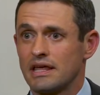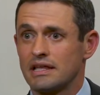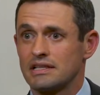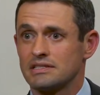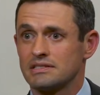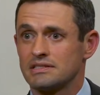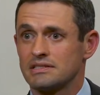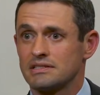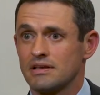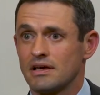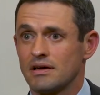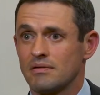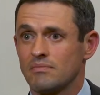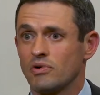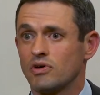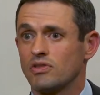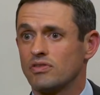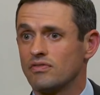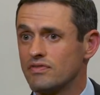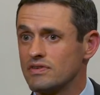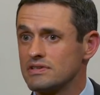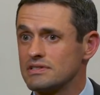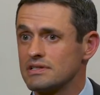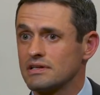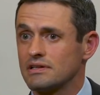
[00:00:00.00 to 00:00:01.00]
That's uh,
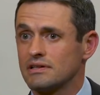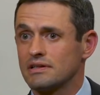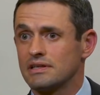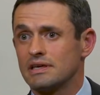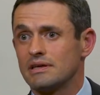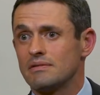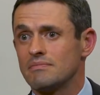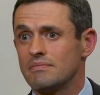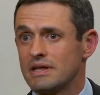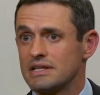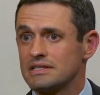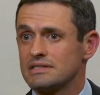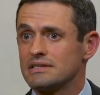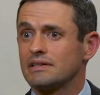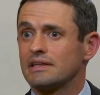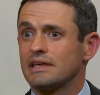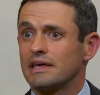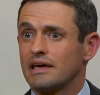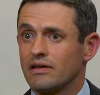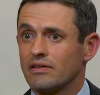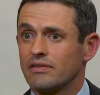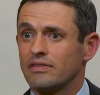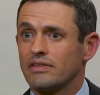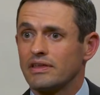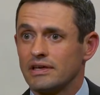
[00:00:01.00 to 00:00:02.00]
both physically and mentally
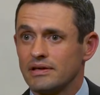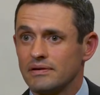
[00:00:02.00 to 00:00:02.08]
healthy.